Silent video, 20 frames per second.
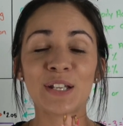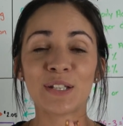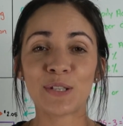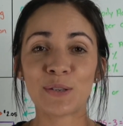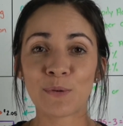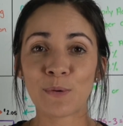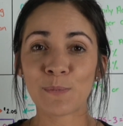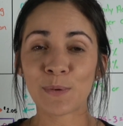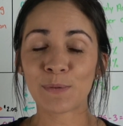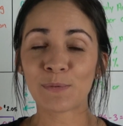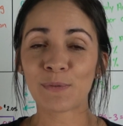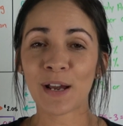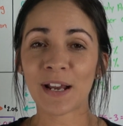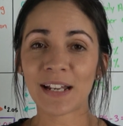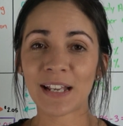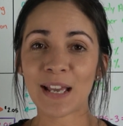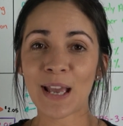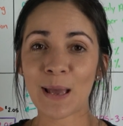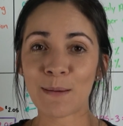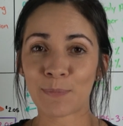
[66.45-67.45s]
you will be
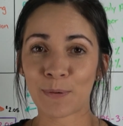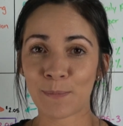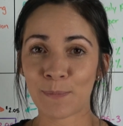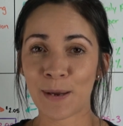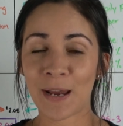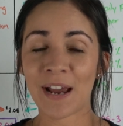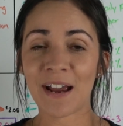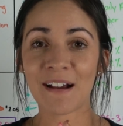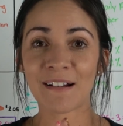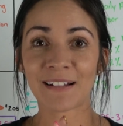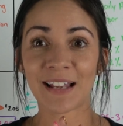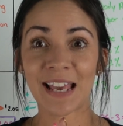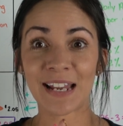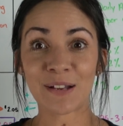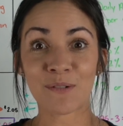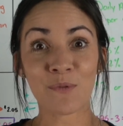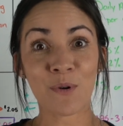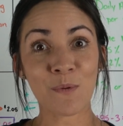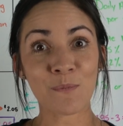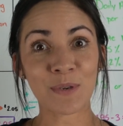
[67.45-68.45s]
ready and prepared and
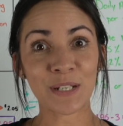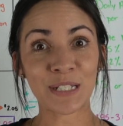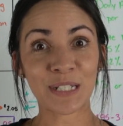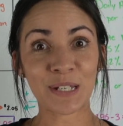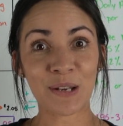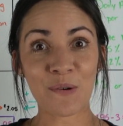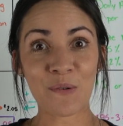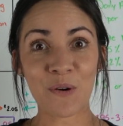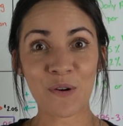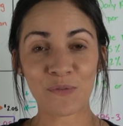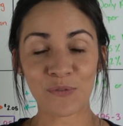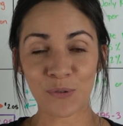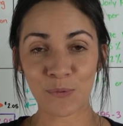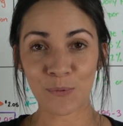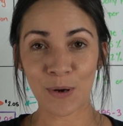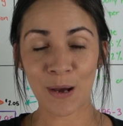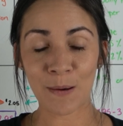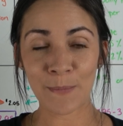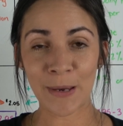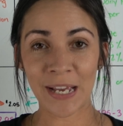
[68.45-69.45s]
it won't be so
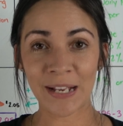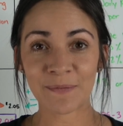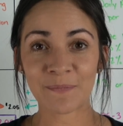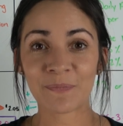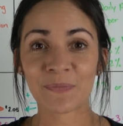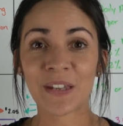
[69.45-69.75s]
overwhelming.